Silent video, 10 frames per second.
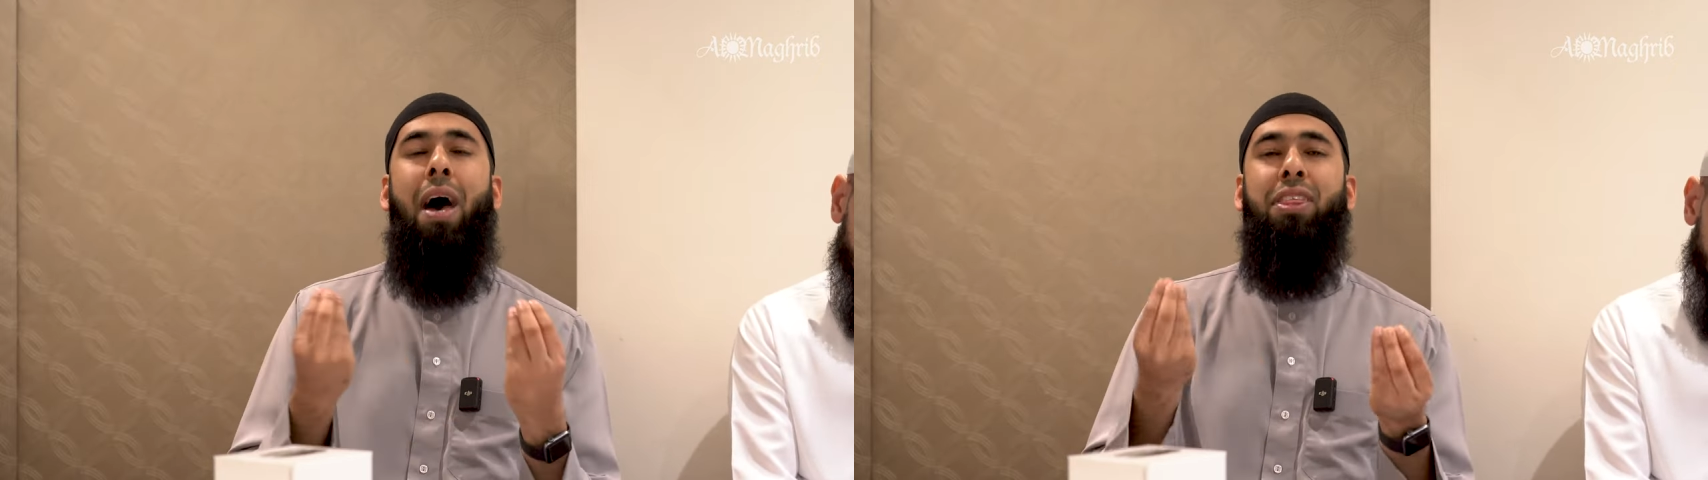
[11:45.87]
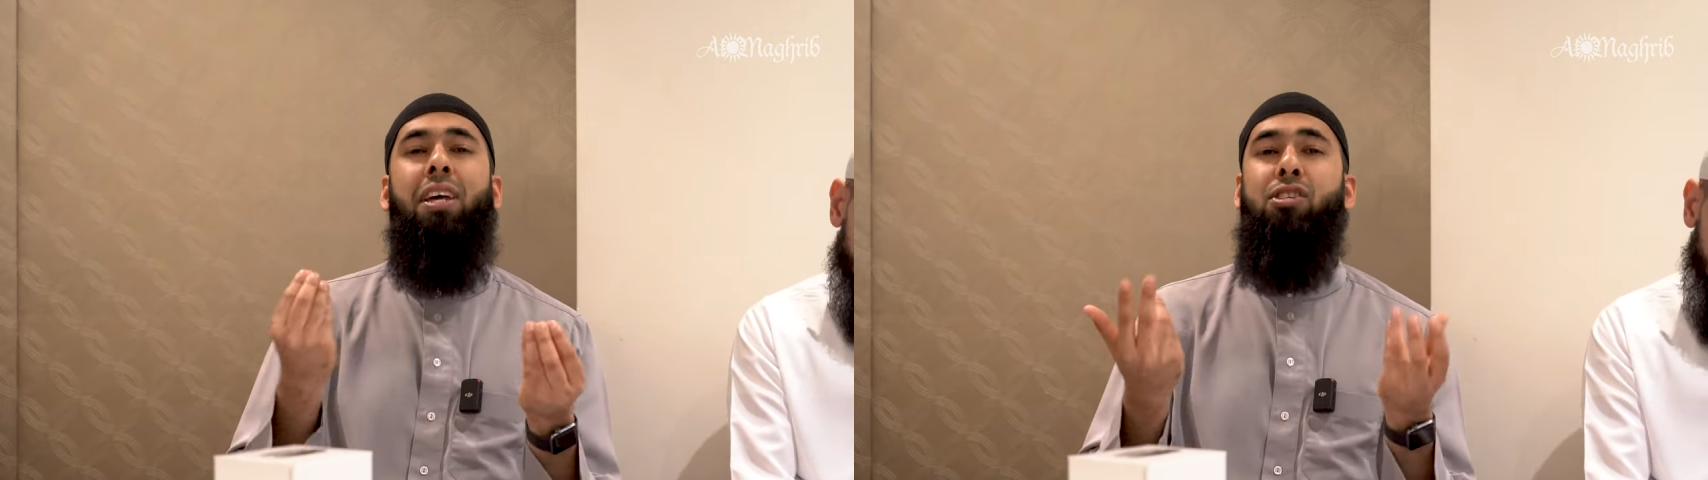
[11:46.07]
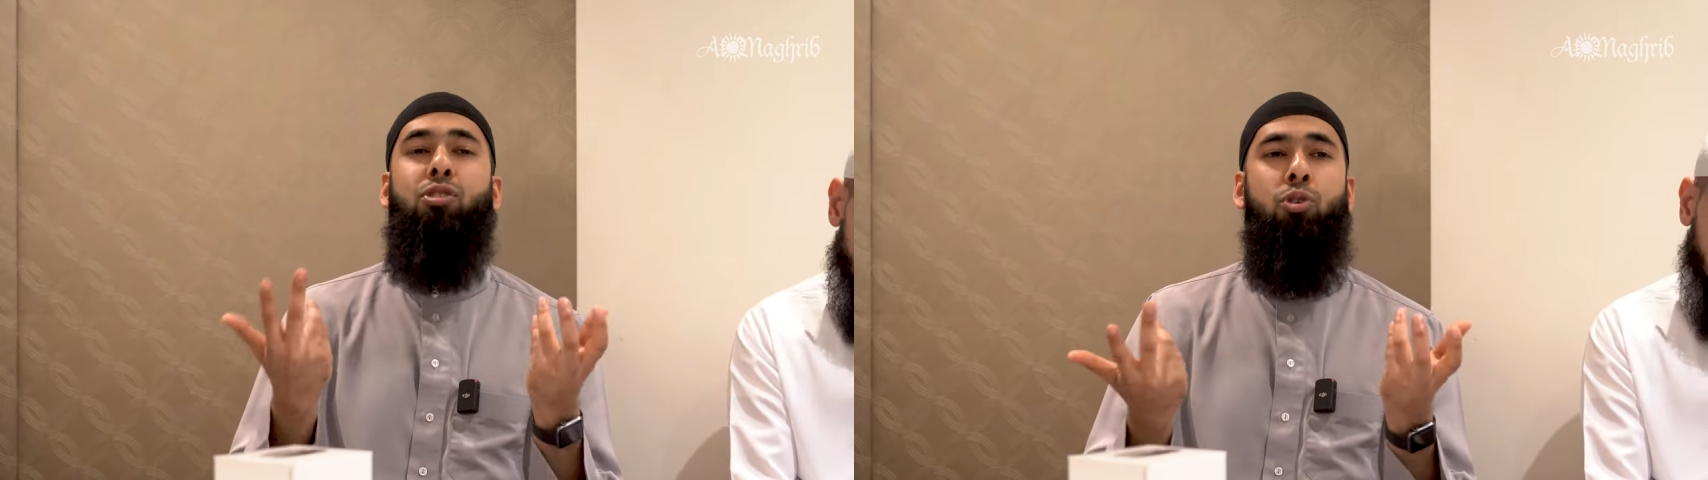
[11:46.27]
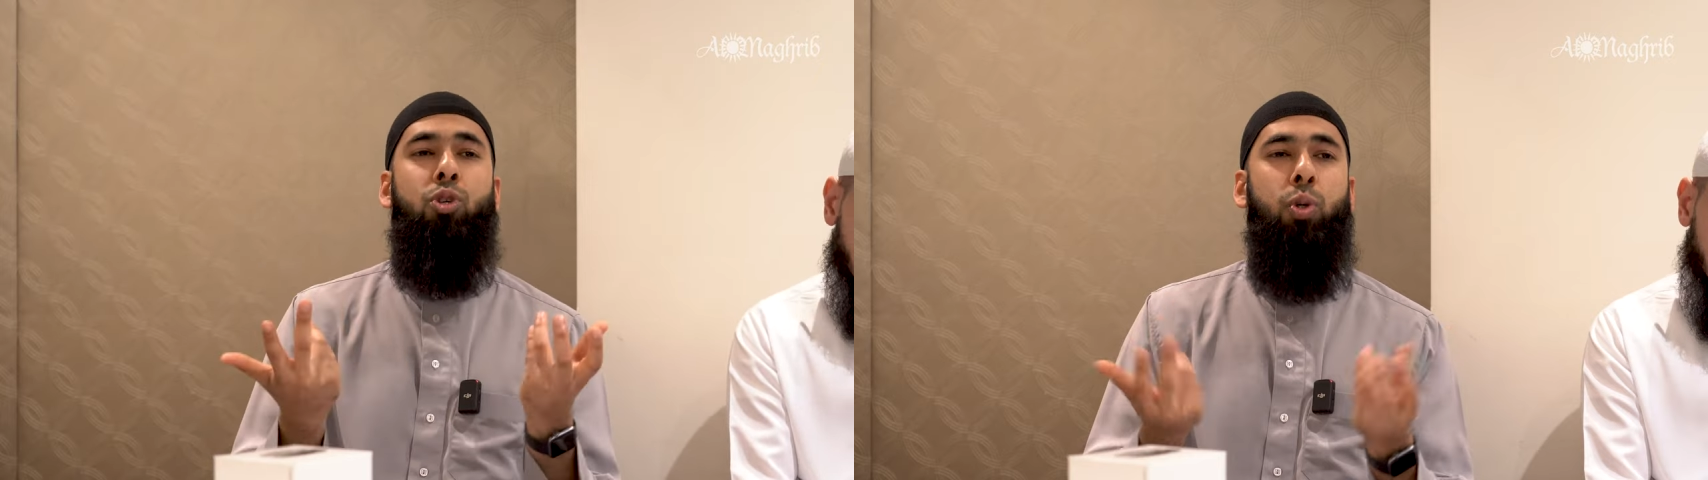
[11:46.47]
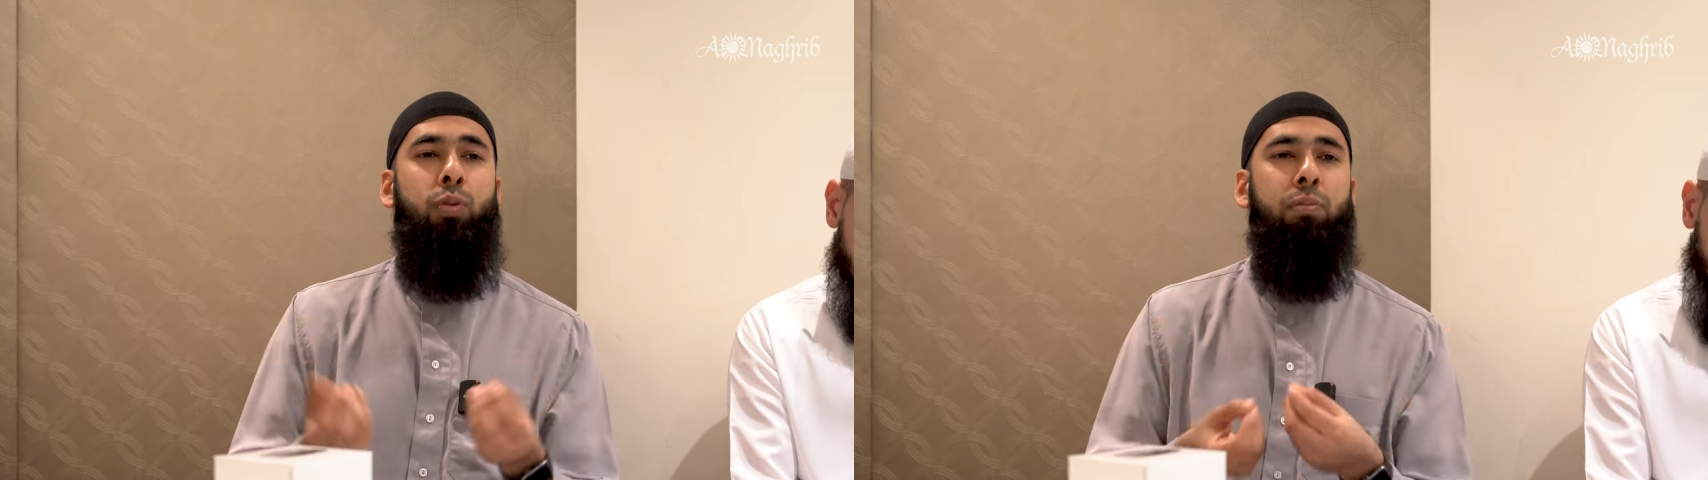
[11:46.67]
athar
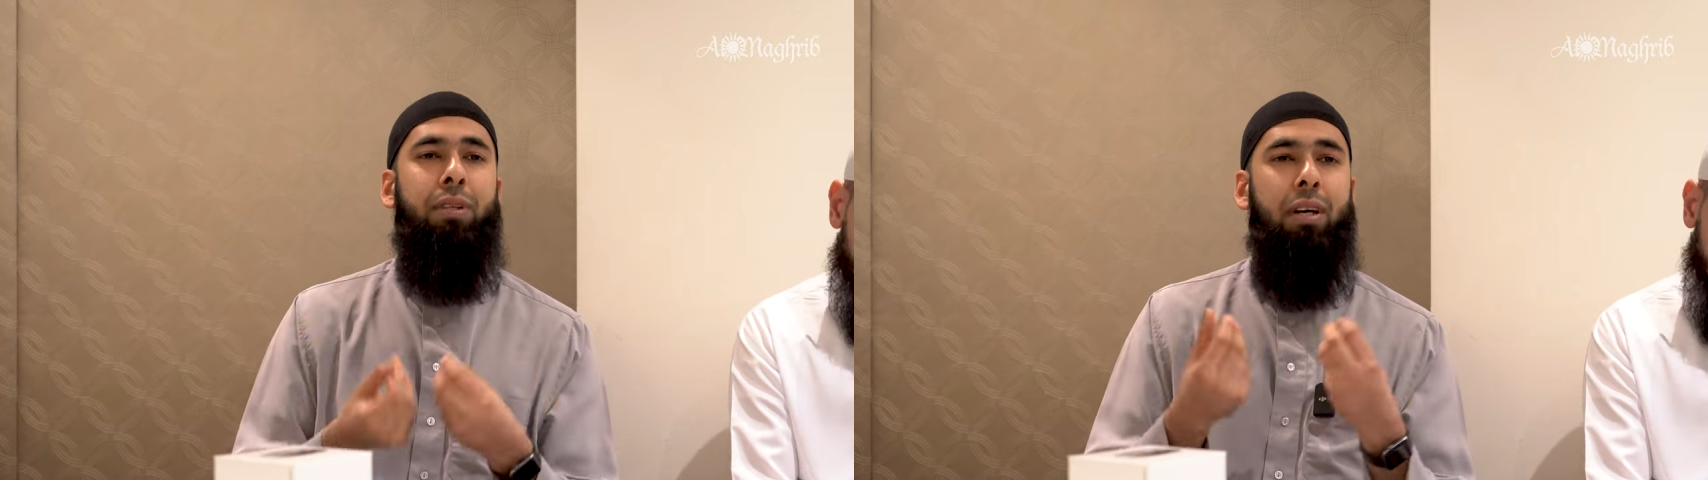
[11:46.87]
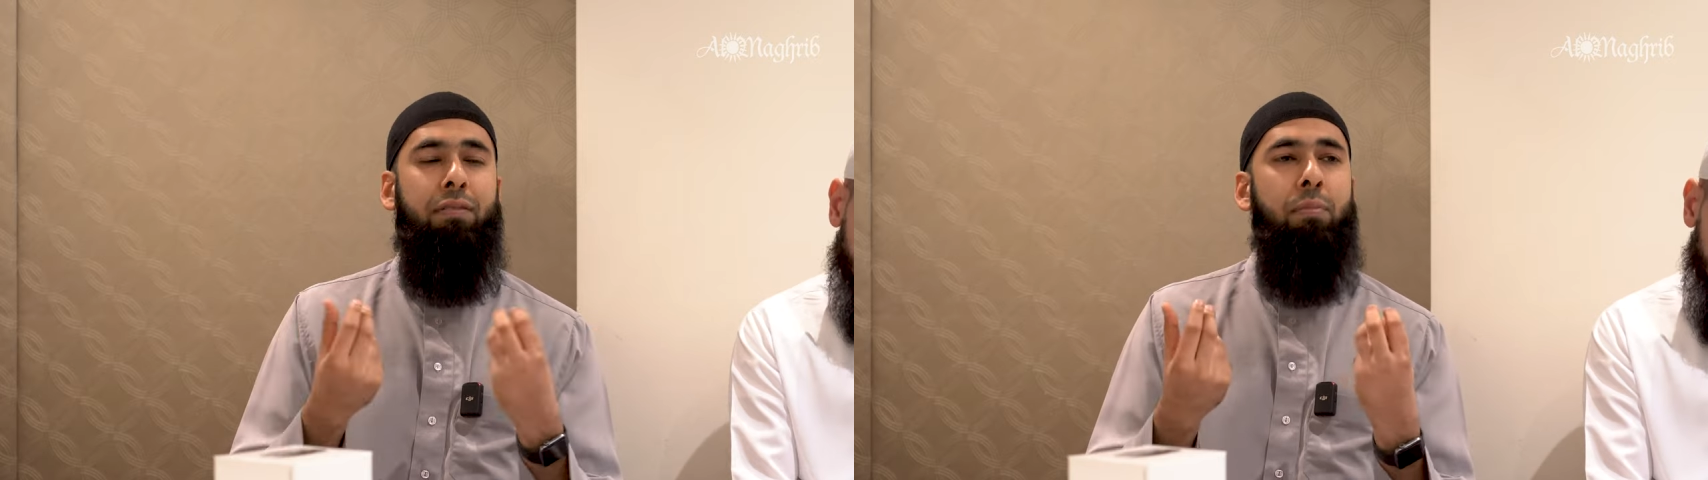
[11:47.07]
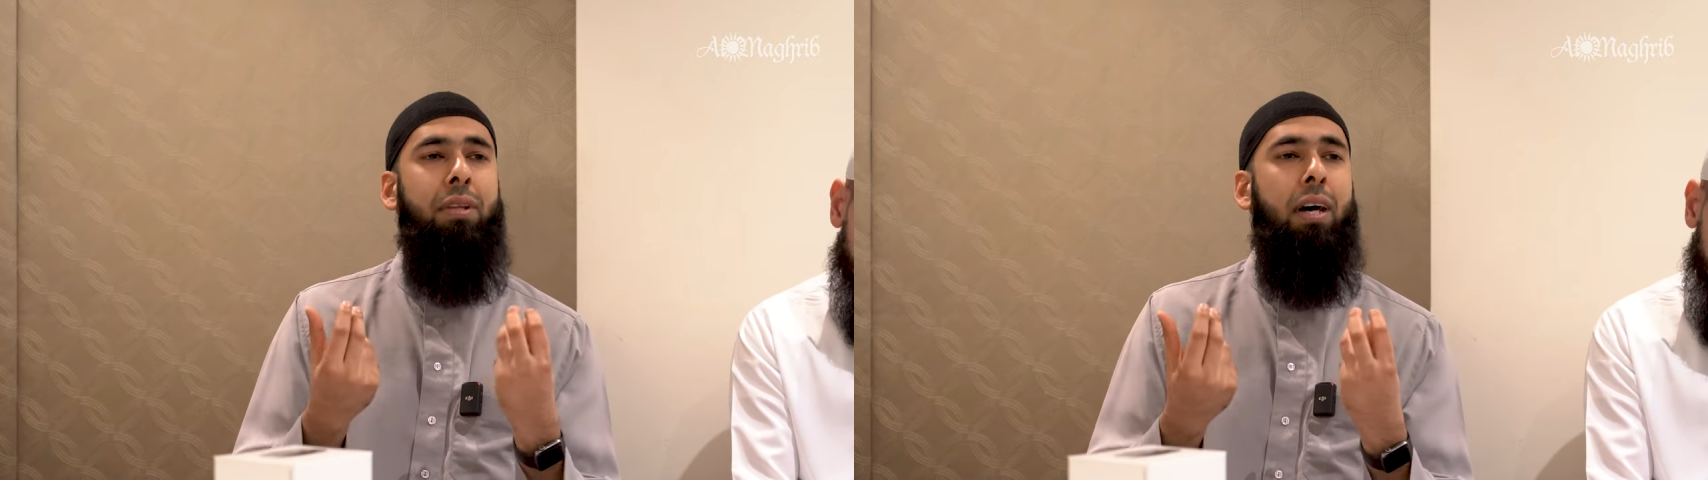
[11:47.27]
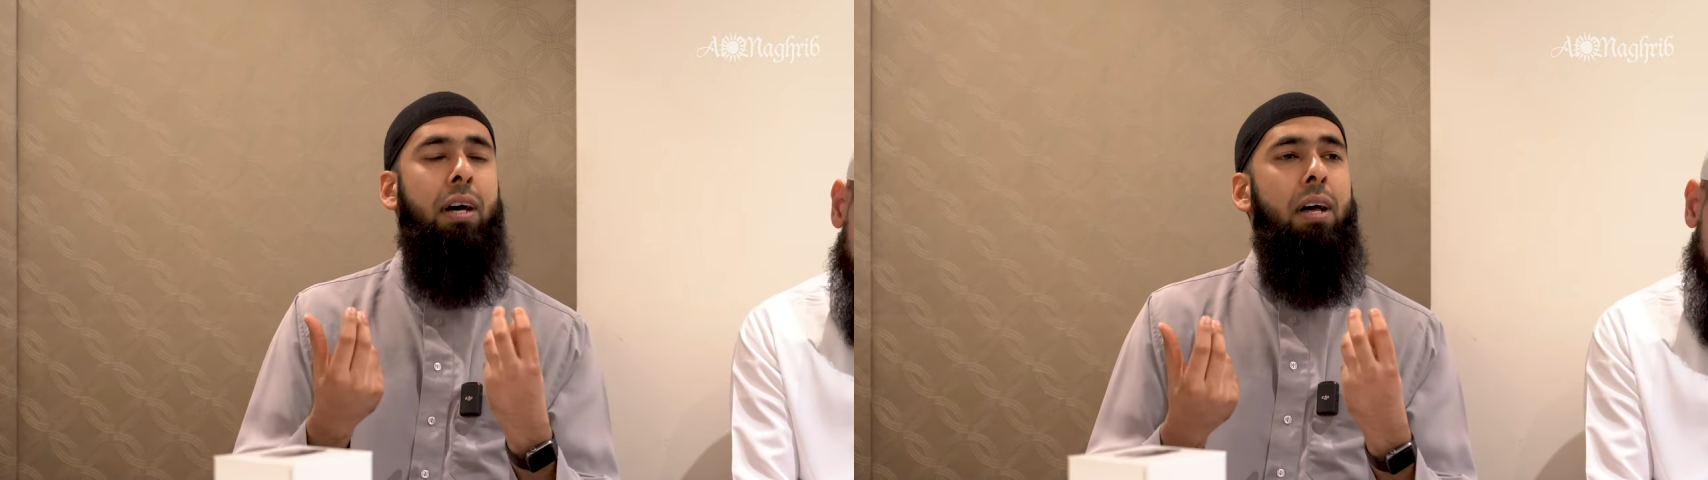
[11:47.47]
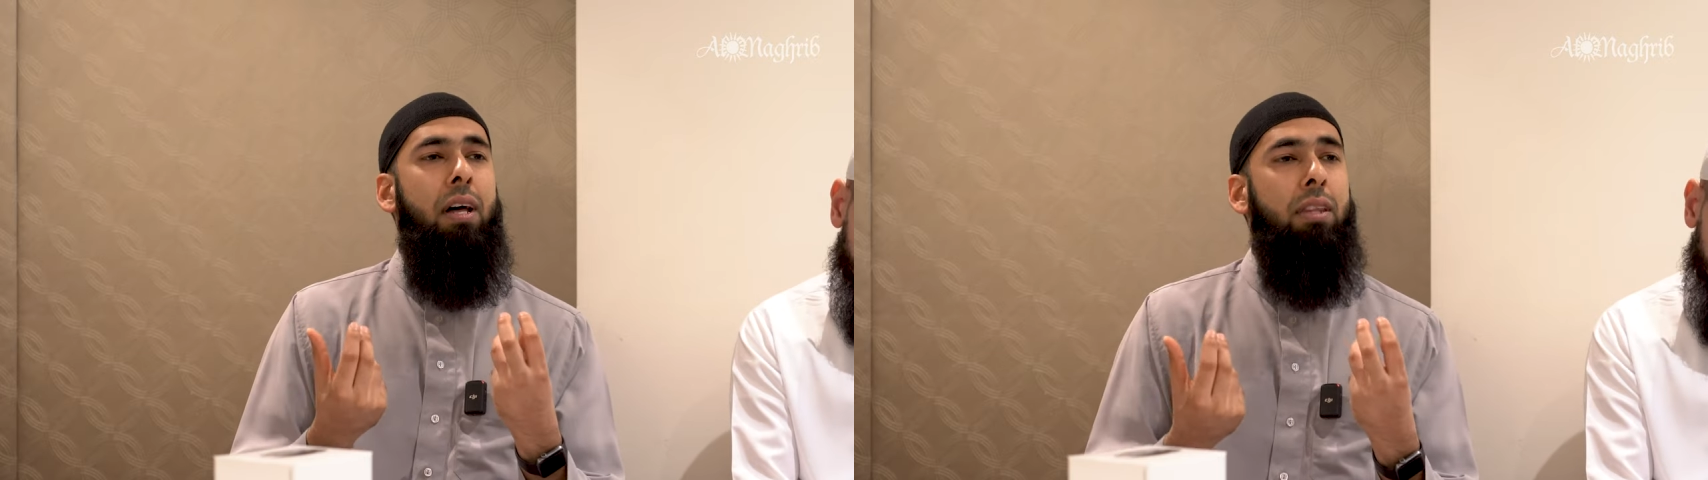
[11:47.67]
sujud from the, from the,